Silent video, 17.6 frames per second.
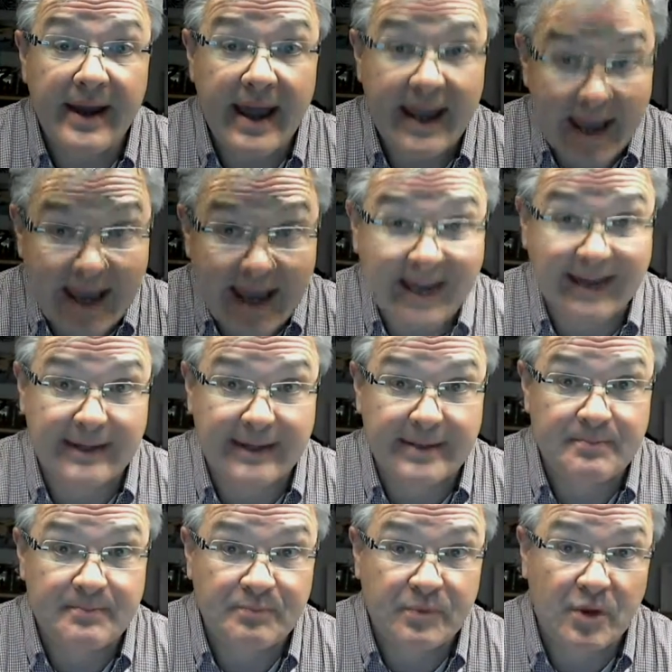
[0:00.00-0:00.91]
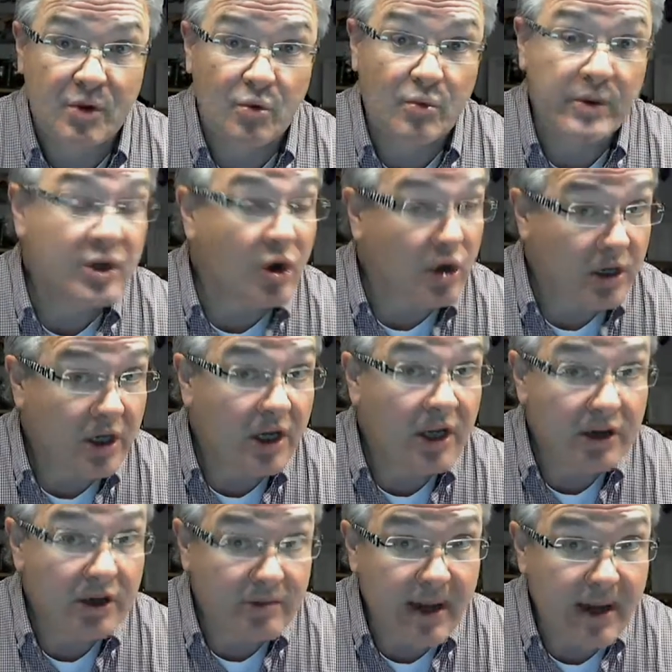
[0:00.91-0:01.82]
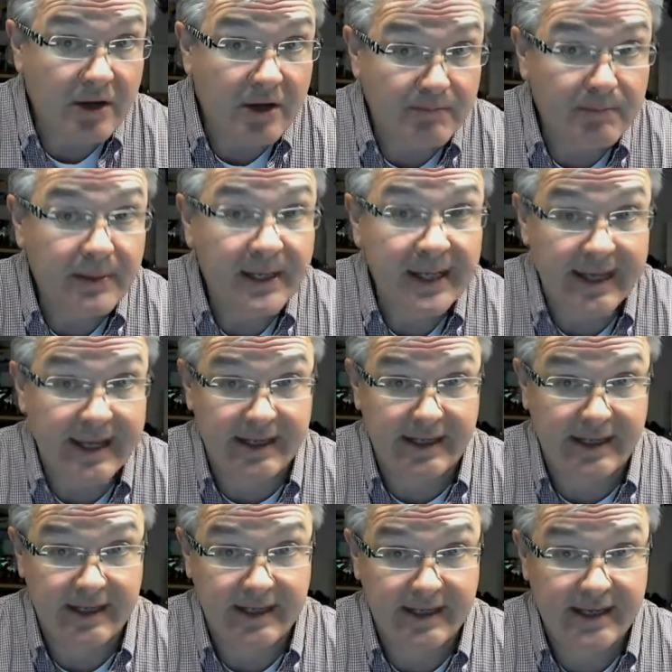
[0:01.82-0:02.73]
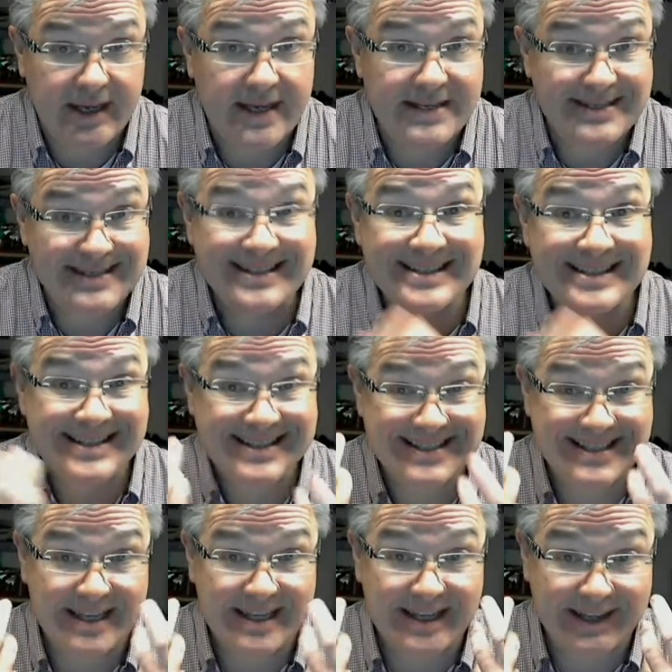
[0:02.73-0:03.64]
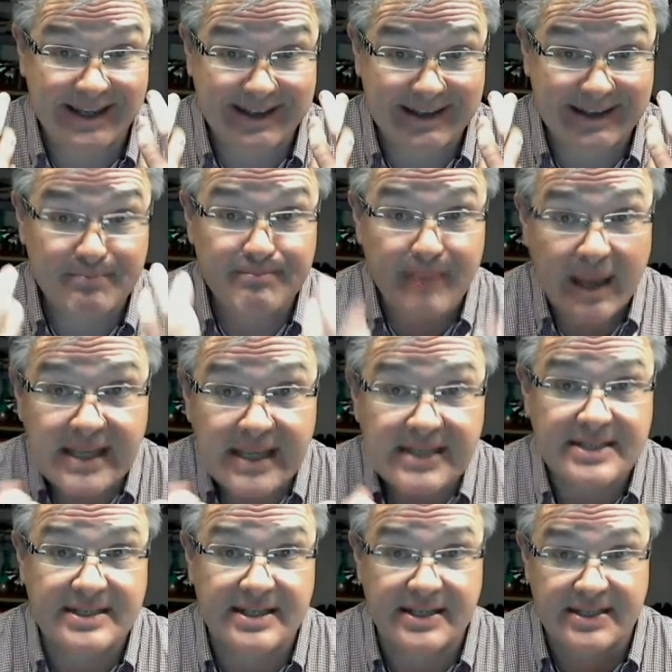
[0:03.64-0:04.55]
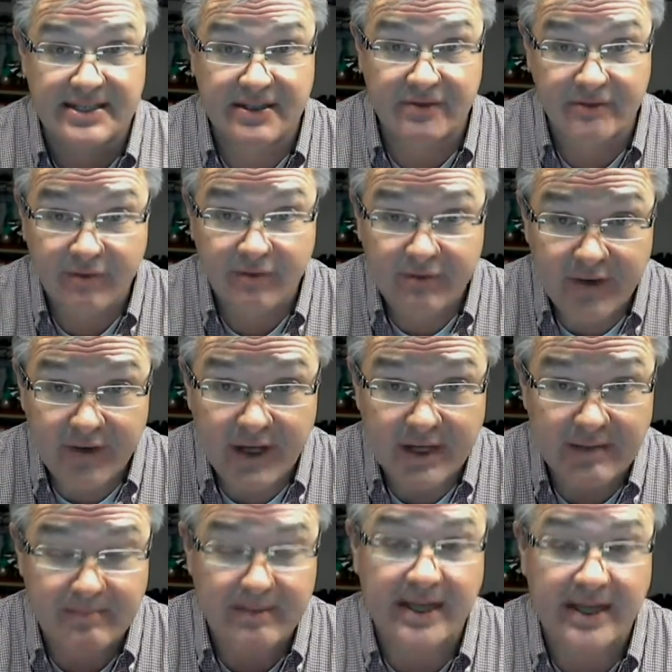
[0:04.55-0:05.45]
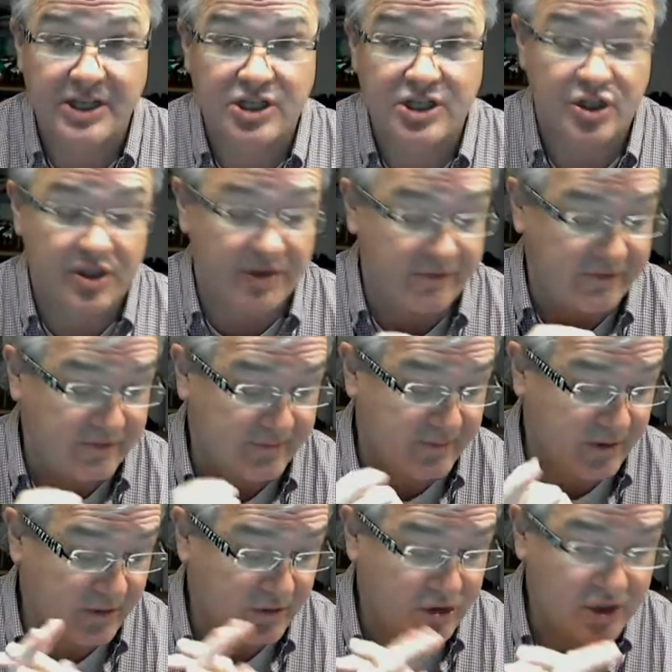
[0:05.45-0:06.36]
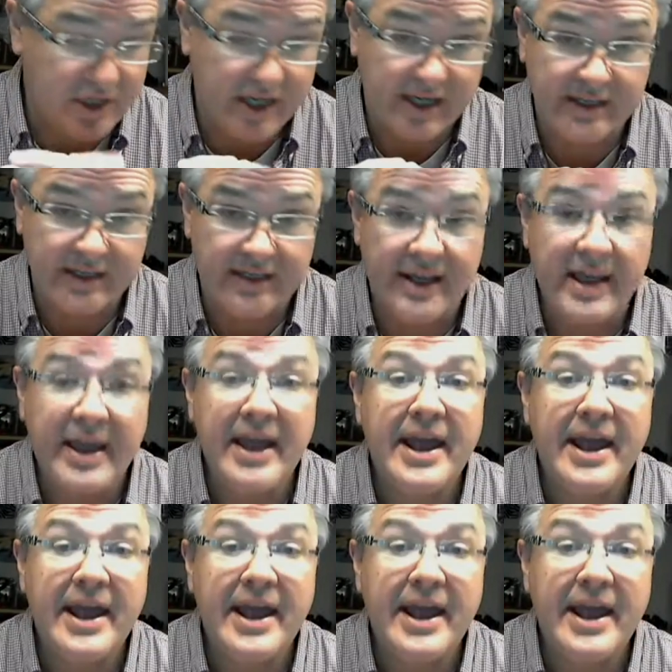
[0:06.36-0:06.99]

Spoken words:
Again, we talked a lot about planning as this is the basis, the fundamentals of the project.